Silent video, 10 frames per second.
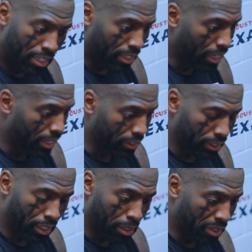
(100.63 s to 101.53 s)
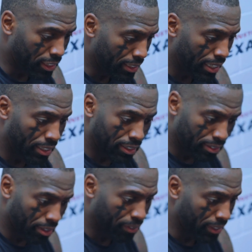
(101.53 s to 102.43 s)
Yeah, and I mean, Josh Allen, he's
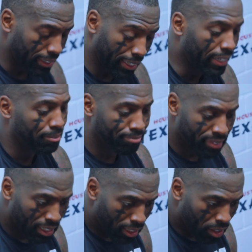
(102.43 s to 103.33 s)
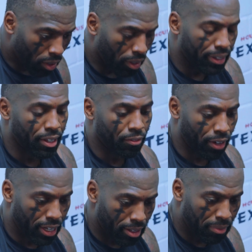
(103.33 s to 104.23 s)
definitely it. For
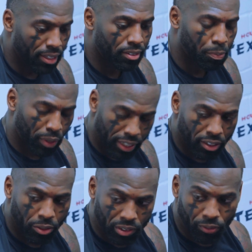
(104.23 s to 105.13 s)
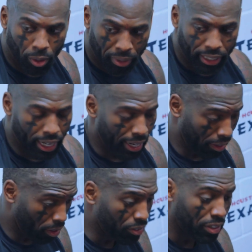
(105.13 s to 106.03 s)
him, he's pretty elusive for a big guy,
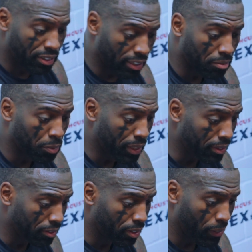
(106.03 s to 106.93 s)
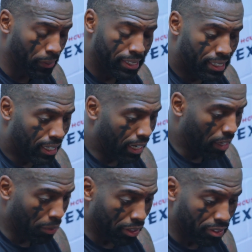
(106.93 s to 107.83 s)
and also he's got some speed. And so
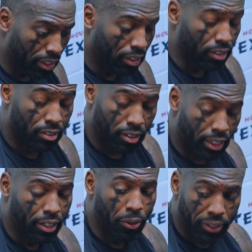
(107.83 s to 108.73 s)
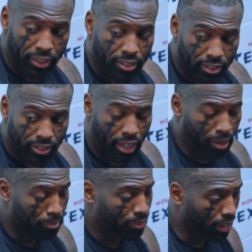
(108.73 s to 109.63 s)
we understood that going into this game.